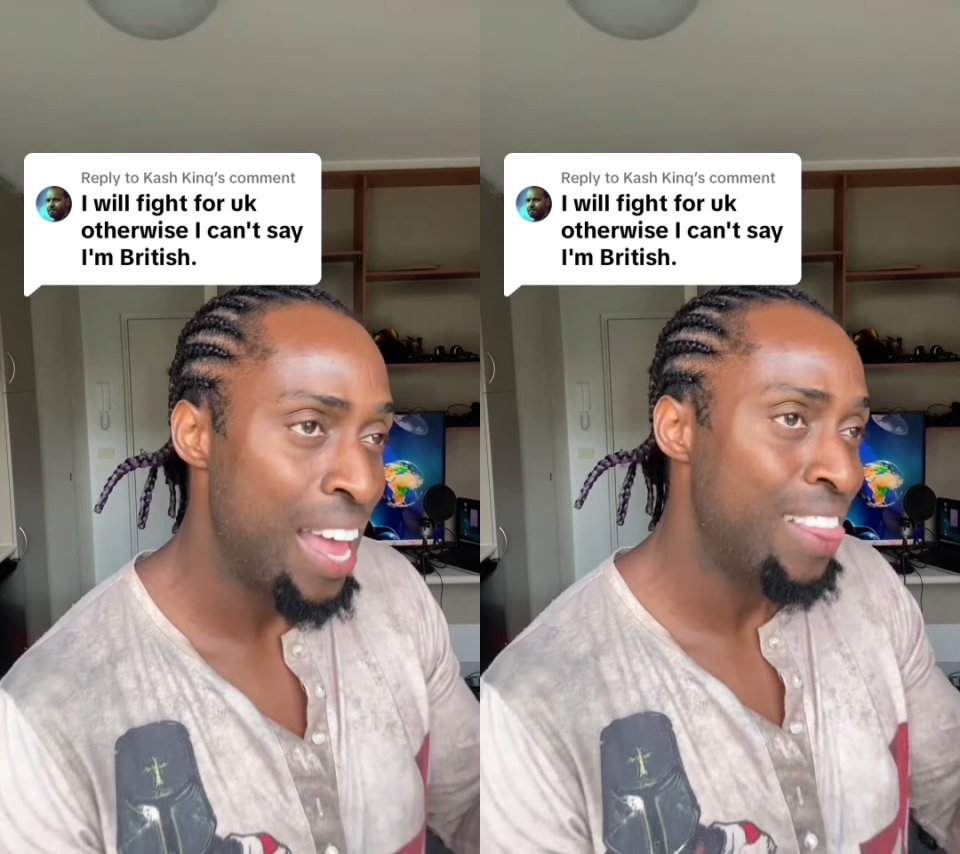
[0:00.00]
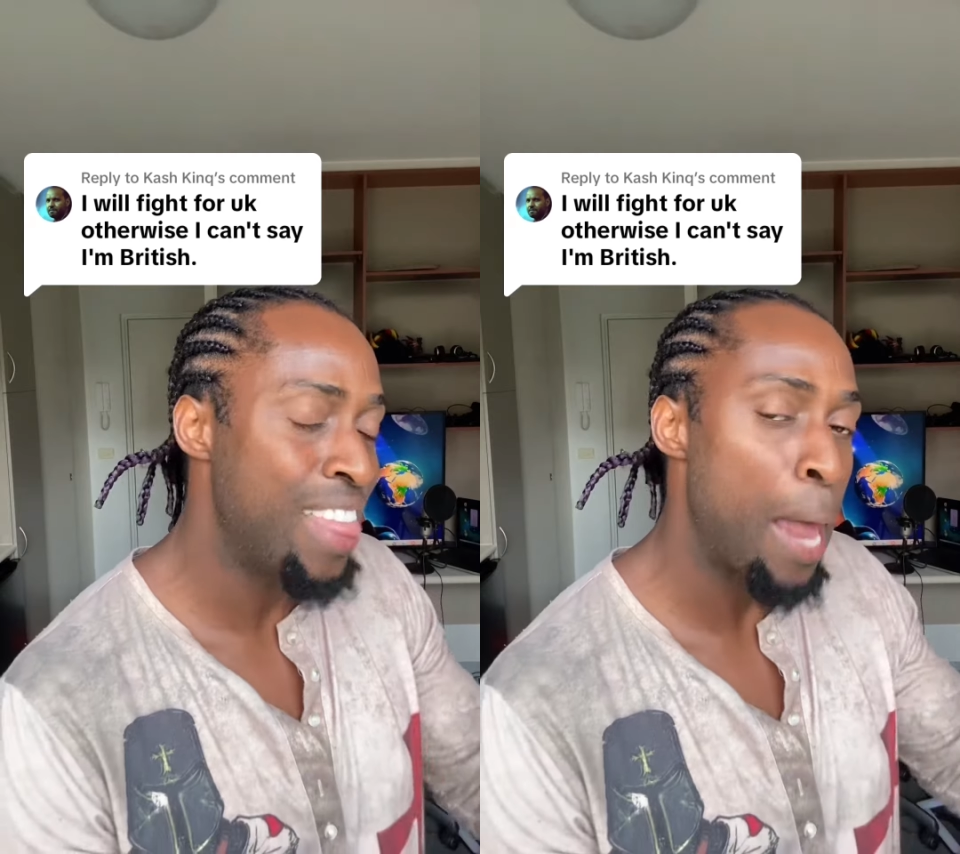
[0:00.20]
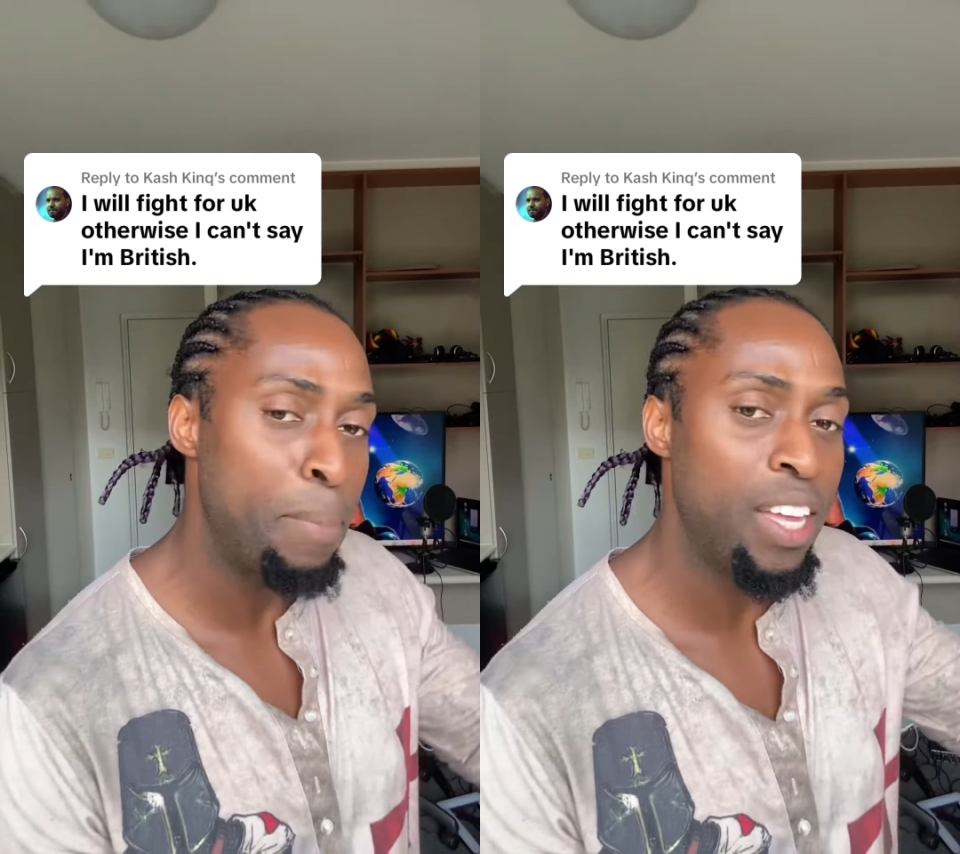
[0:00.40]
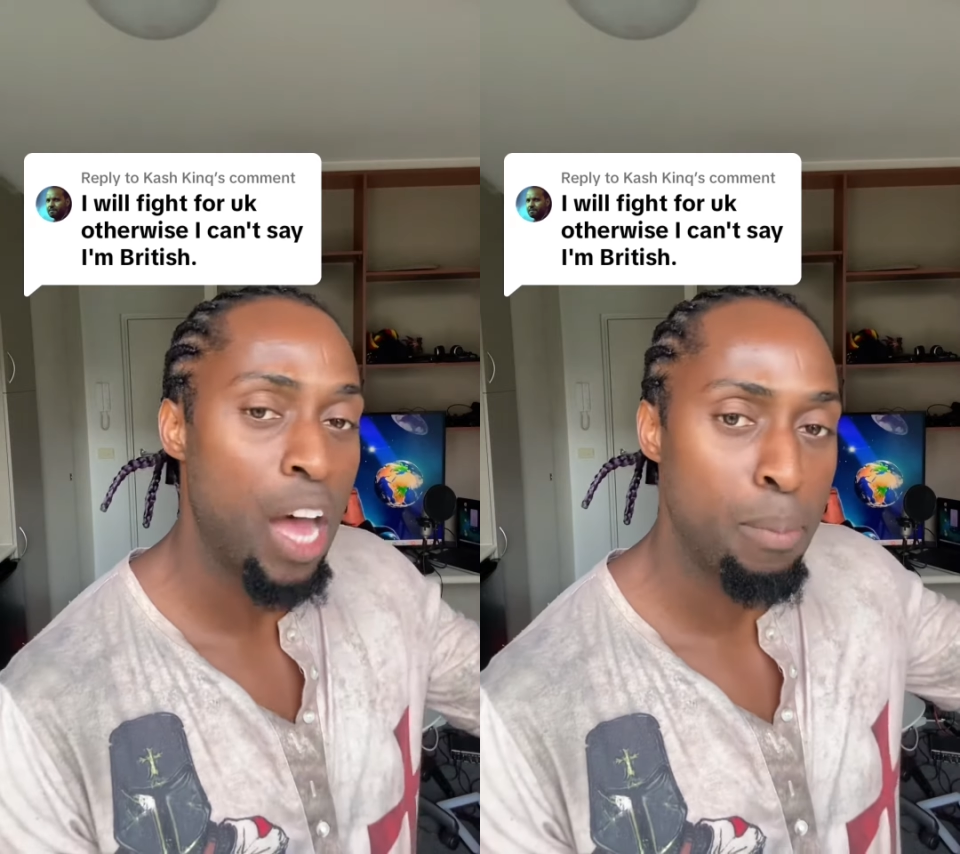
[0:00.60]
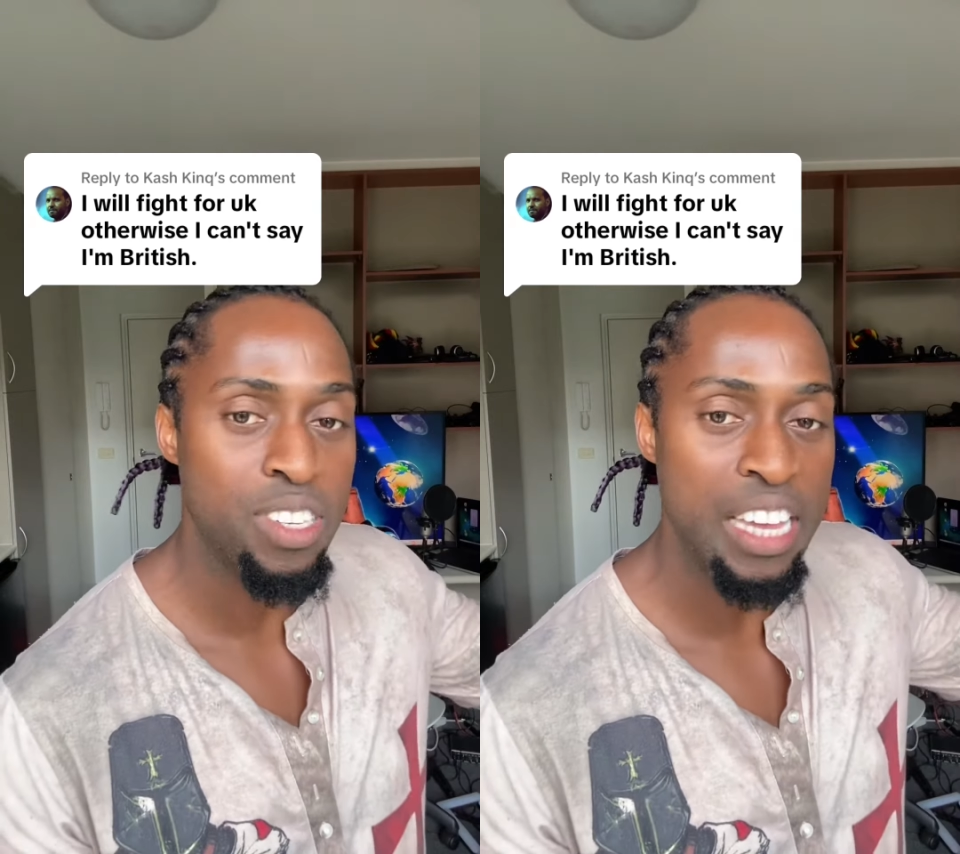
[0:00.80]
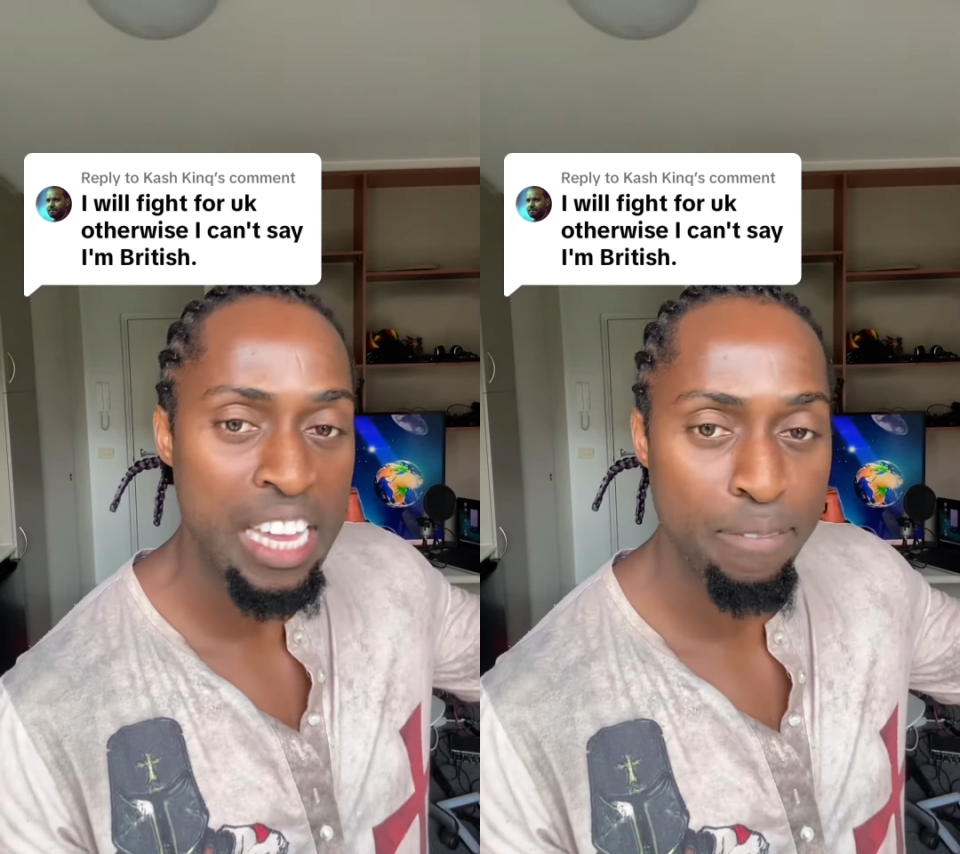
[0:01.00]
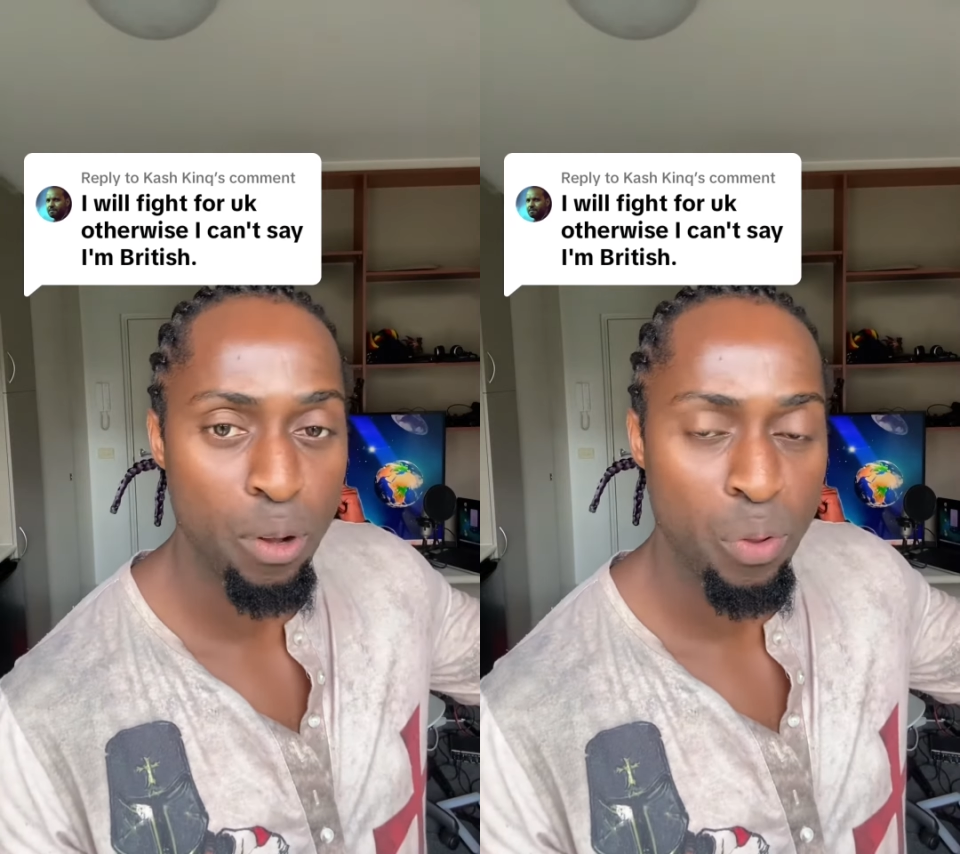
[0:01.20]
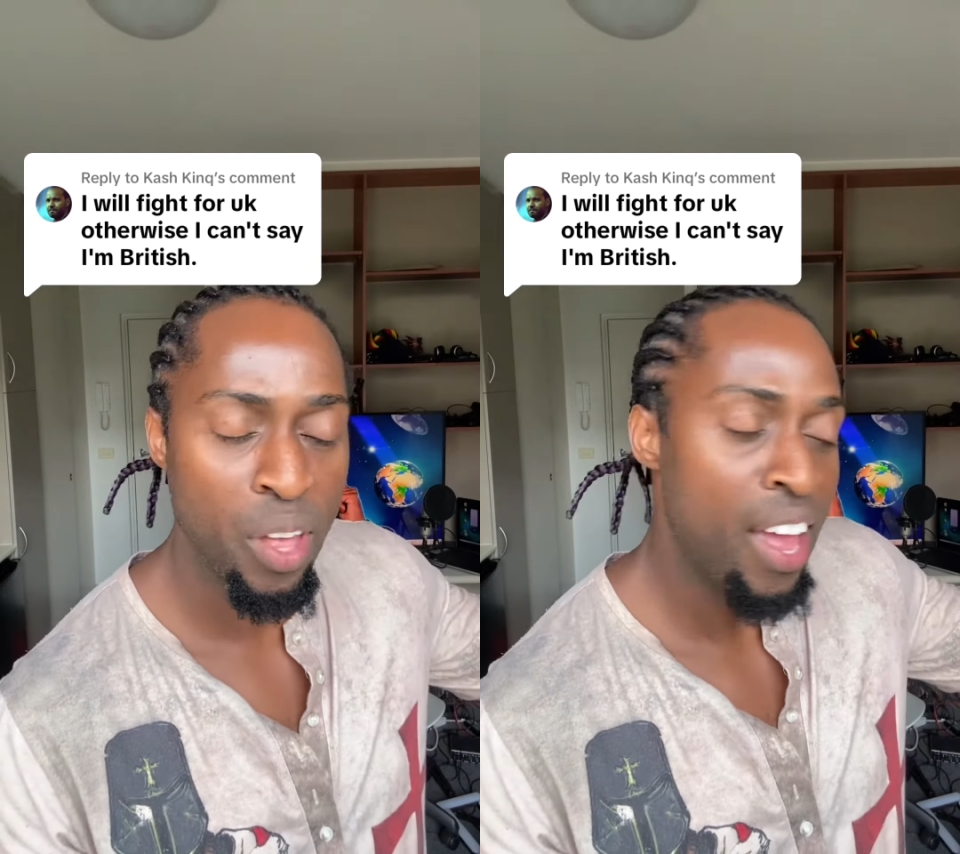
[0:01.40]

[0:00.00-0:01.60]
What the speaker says: that becomes evil.